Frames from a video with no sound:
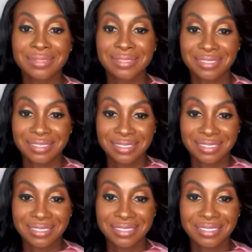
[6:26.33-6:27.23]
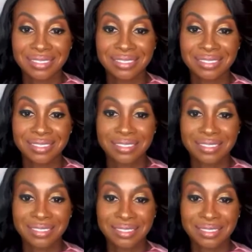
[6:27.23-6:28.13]

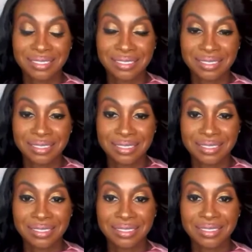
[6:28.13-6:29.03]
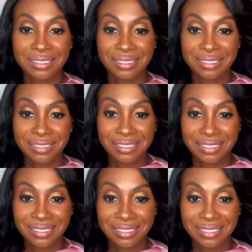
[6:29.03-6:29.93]

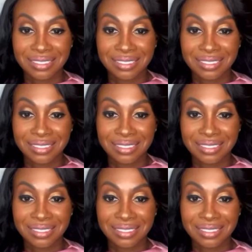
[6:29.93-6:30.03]
[no speech]